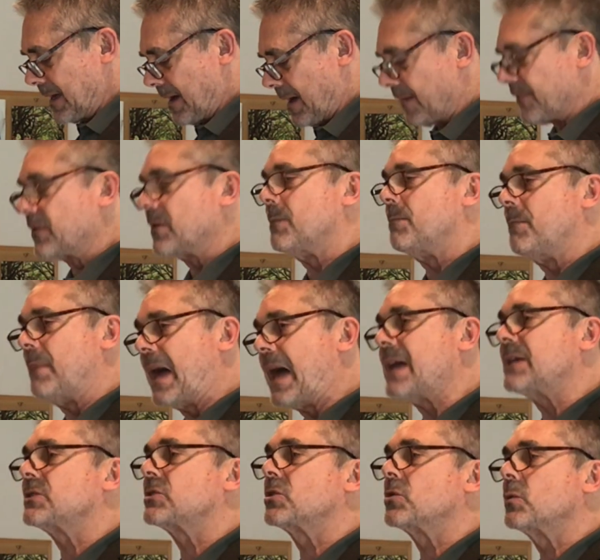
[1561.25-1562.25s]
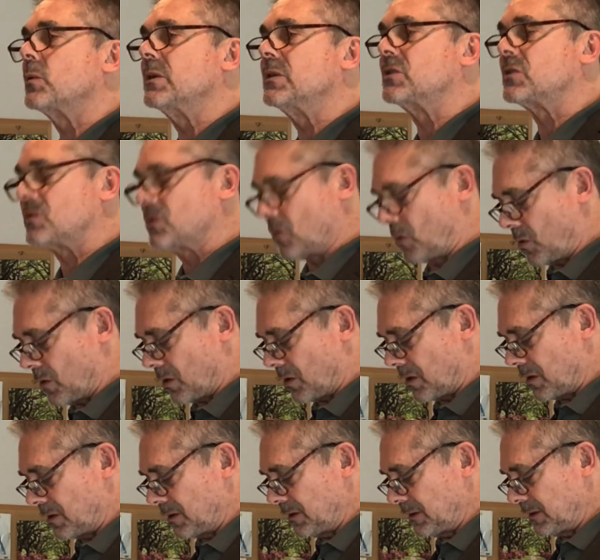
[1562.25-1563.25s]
of the Master Restorer,